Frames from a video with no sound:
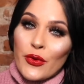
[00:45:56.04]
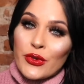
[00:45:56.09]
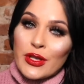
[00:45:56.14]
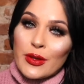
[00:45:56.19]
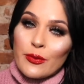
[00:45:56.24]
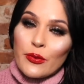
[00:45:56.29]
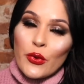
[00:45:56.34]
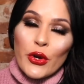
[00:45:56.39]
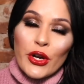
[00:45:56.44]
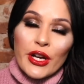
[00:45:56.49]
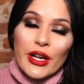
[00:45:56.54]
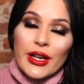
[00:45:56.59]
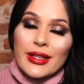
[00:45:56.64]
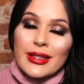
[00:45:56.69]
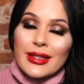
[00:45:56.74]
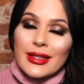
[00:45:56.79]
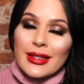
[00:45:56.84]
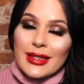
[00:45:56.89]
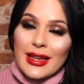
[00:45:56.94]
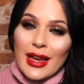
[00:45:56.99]
Most
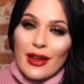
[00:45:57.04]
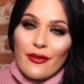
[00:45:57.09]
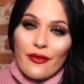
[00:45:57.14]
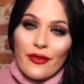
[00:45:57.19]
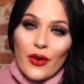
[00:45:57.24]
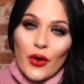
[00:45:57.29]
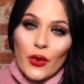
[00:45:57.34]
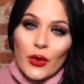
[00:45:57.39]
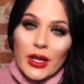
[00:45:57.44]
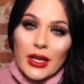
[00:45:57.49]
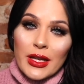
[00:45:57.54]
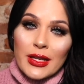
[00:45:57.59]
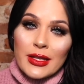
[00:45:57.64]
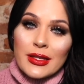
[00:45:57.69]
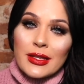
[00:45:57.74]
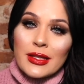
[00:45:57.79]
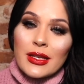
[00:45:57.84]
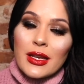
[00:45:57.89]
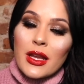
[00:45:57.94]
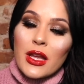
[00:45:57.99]
important, stay
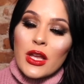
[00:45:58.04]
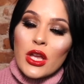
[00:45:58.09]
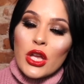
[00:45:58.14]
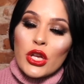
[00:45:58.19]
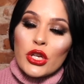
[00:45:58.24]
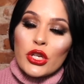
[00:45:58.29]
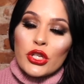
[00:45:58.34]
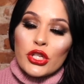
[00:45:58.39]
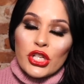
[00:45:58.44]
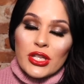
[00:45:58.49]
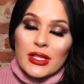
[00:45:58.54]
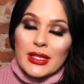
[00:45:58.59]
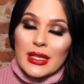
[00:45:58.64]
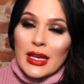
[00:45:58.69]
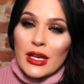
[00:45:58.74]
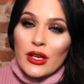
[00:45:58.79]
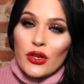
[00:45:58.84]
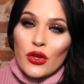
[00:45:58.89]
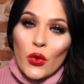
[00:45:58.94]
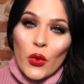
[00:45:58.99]
focused. Just
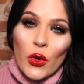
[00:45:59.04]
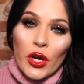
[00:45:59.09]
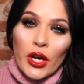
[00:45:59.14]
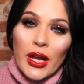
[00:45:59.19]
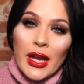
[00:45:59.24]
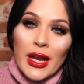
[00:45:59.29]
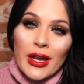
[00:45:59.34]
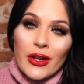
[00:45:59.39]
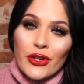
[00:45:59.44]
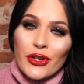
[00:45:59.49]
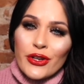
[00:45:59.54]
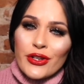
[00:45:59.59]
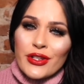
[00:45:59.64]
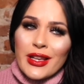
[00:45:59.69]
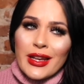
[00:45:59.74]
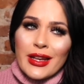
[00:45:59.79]
ignore haters,